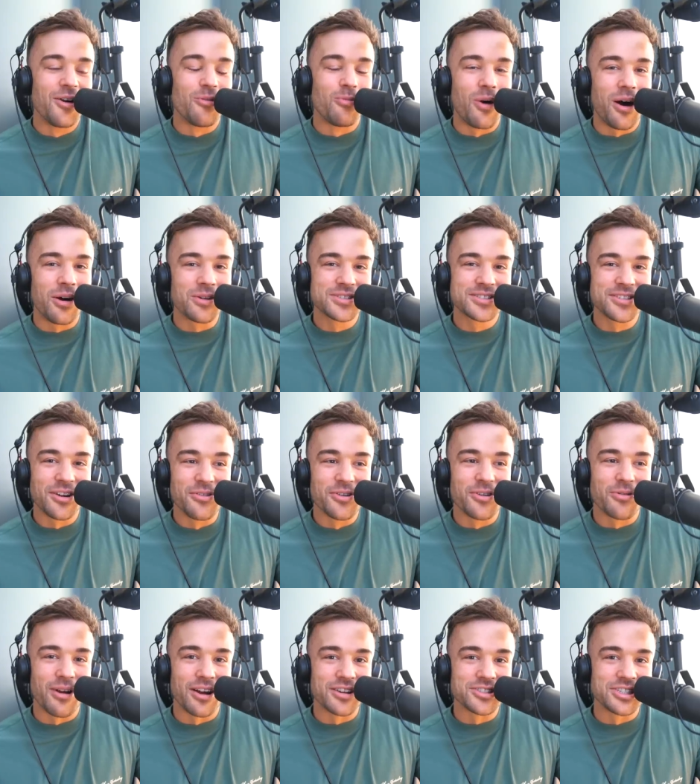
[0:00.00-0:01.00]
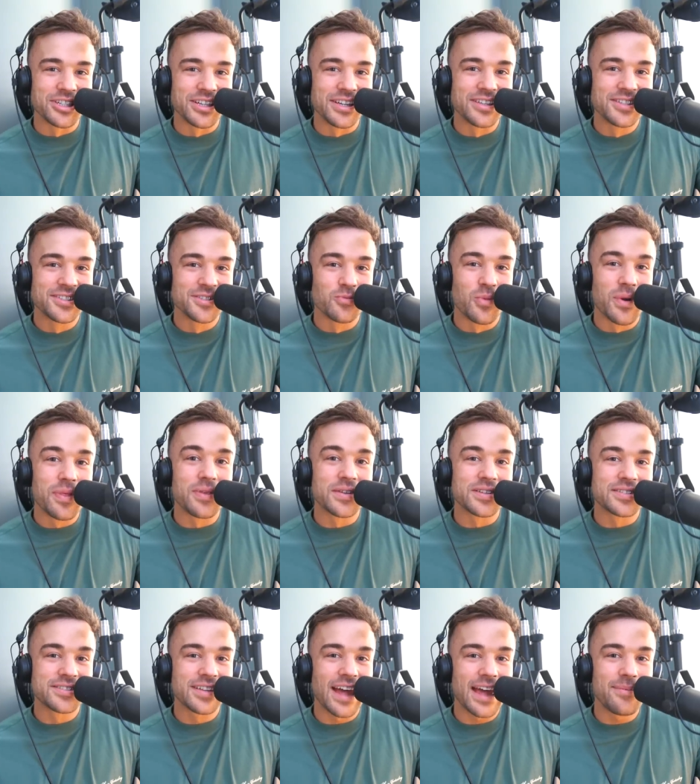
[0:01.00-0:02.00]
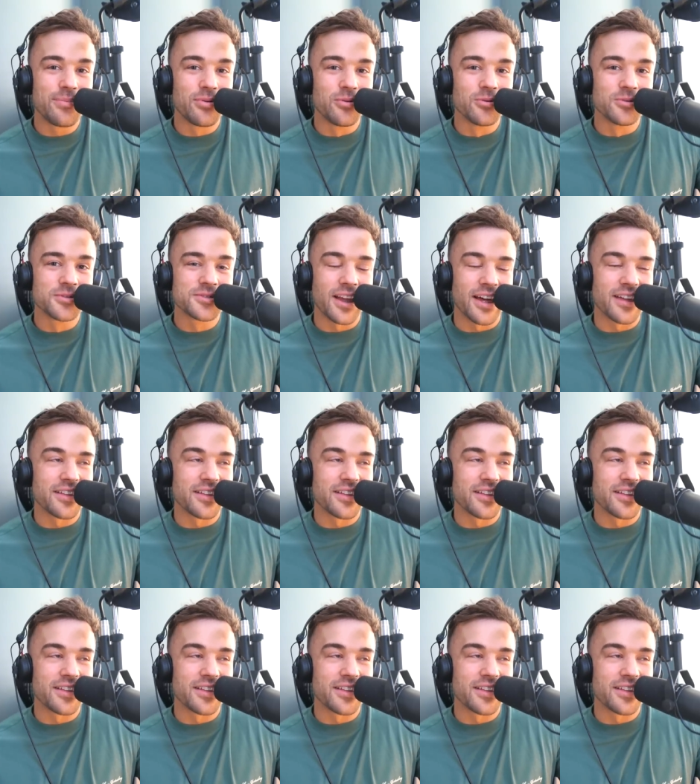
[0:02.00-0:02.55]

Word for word: whilst on crutches with the staples,